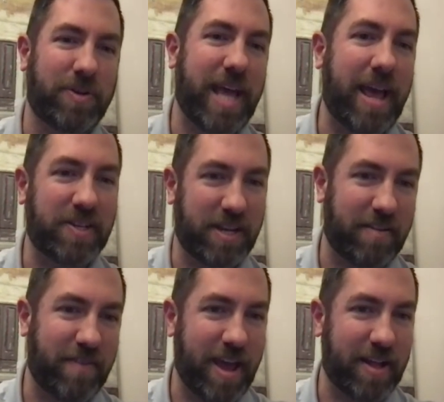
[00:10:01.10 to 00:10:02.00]
days in
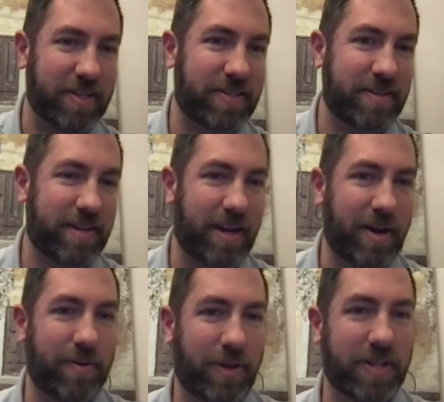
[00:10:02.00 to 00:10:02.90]
advance.
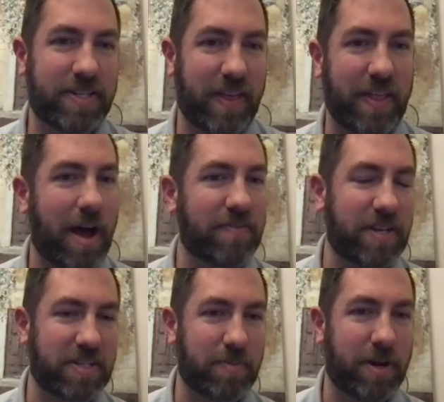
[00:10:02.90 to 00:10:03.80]
You could see that in the
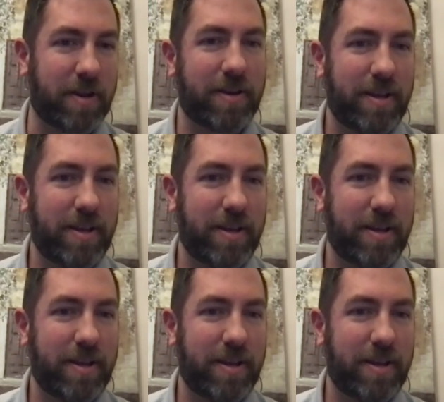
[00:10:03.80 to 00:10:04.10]
offseason, but